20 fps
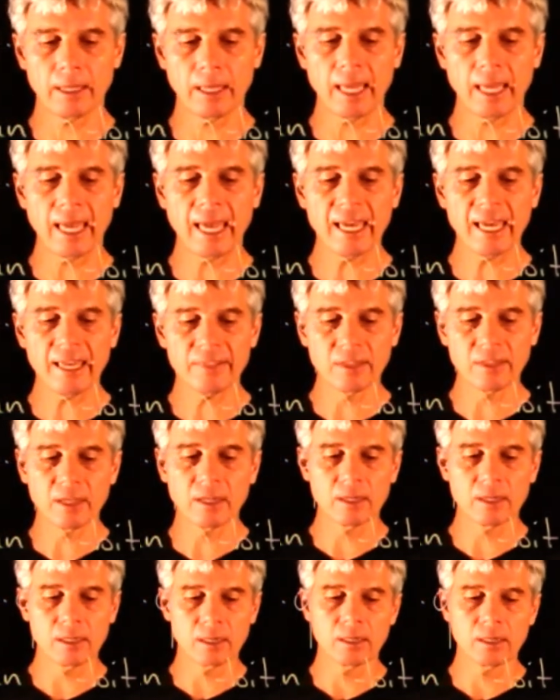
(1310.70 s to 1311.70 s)
n
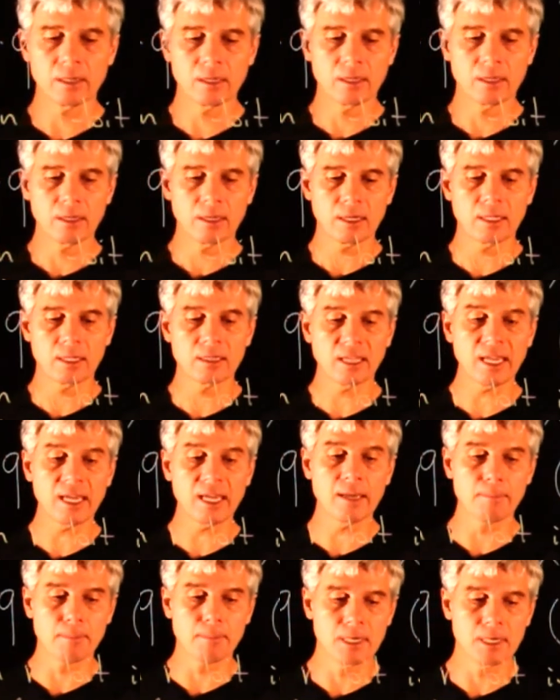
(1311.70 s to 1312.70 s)
and
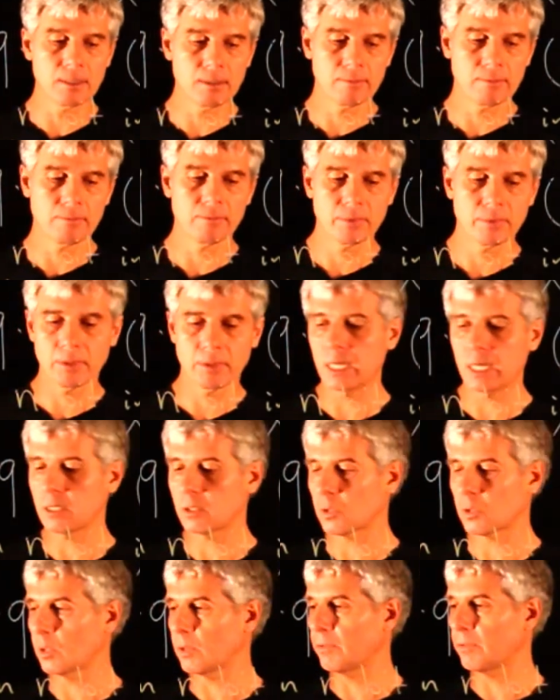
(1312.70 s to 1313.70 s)
m, right?
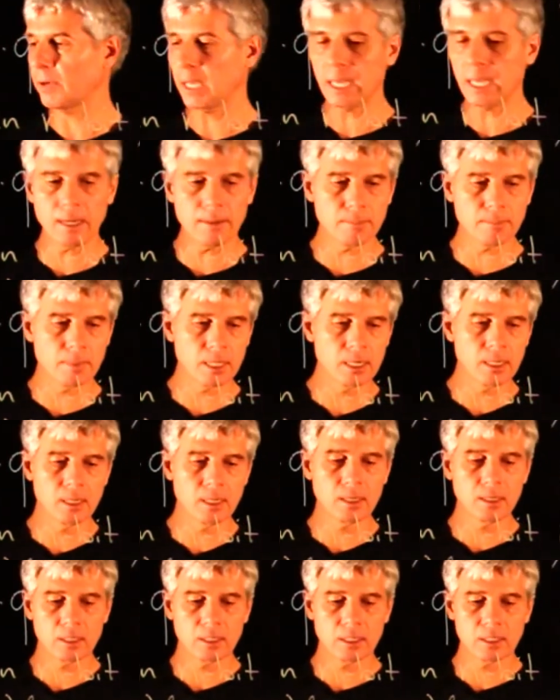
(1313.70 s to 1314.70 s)
So if m
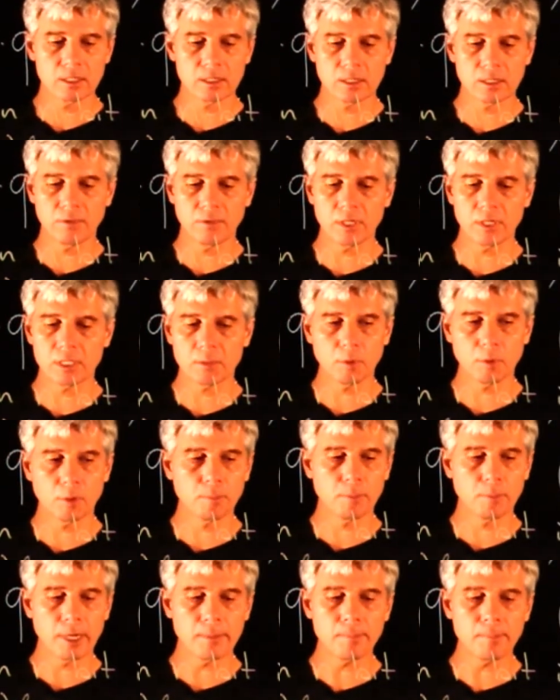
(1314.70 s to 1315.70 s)
is divisible
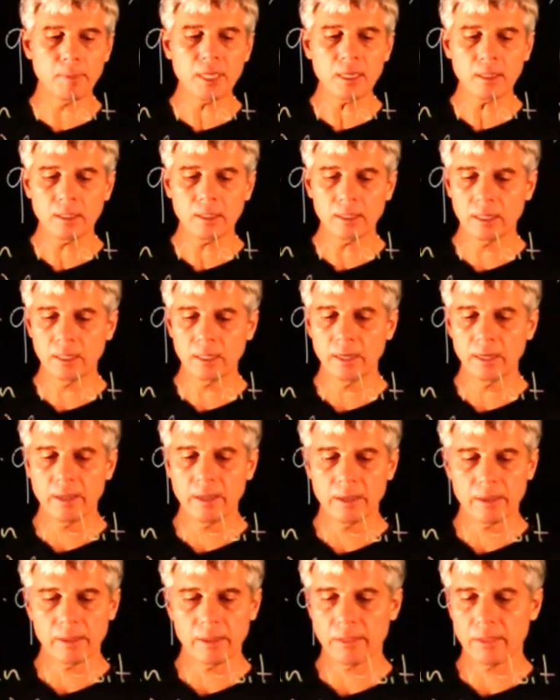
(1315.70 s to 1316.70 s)
by p,
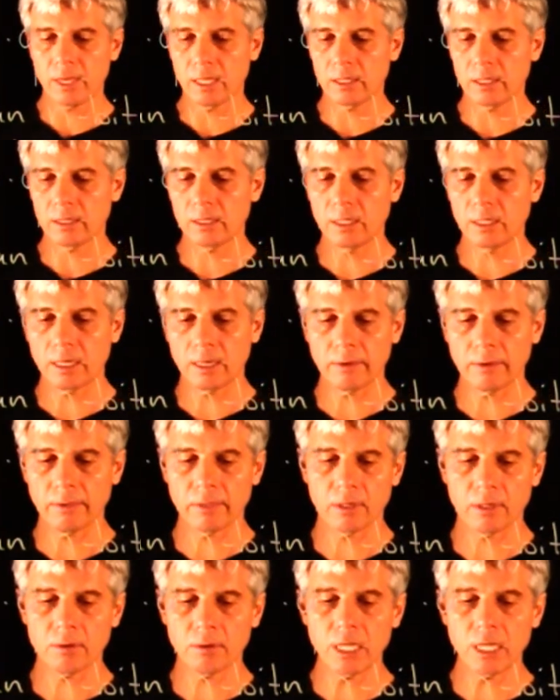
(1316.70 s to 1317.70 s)
then the
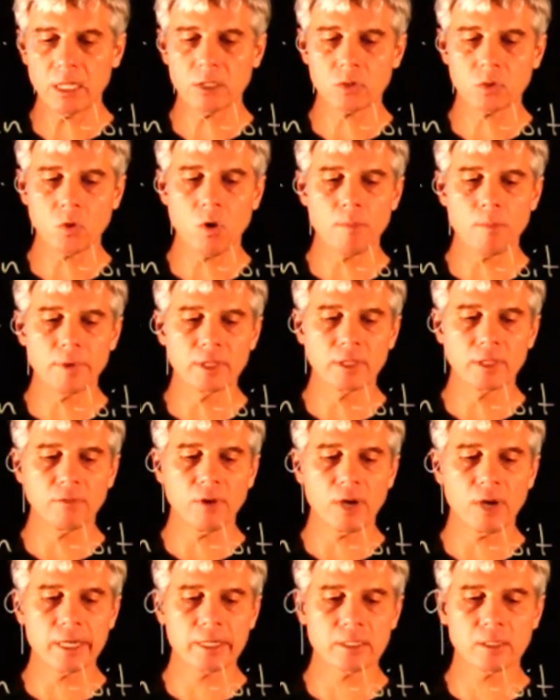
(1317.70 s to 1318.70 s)
greatest common
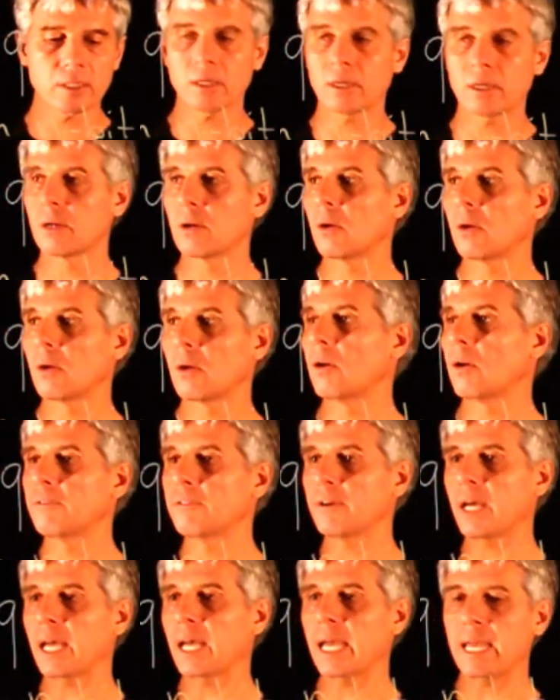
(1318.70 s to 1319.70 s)
divisor of
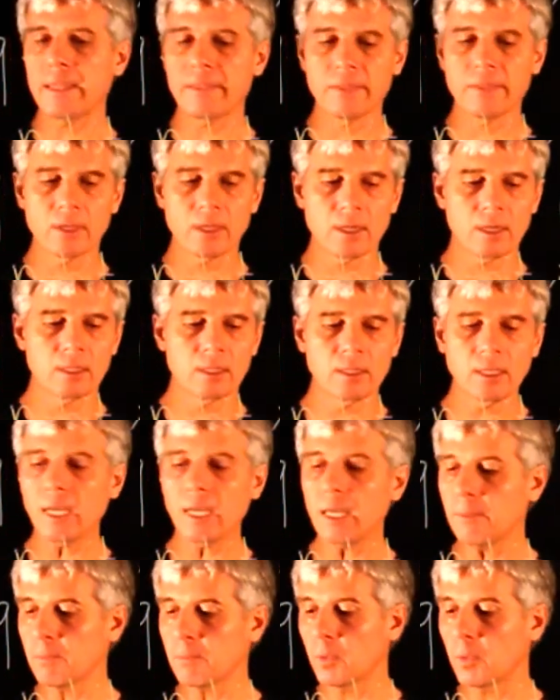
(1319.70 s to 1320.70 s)
n and
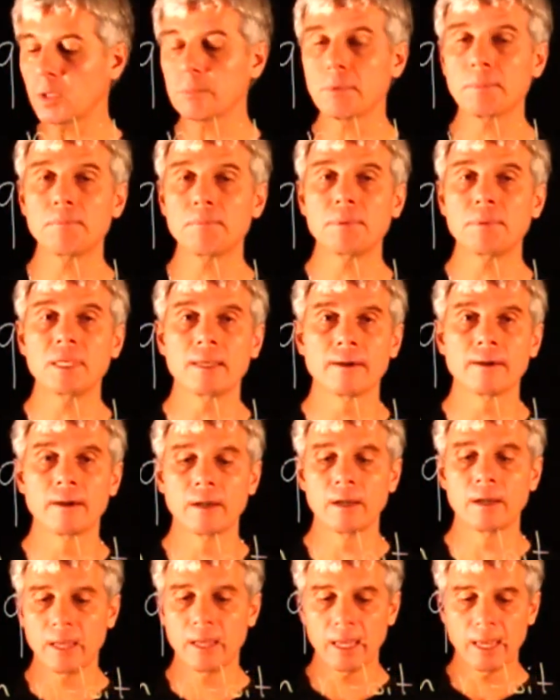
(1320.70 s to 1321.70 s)
m will be p.
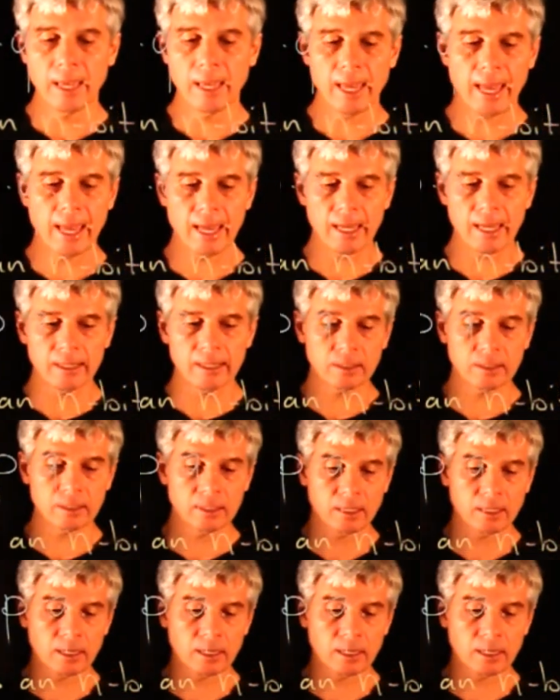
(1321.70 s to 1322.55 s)
And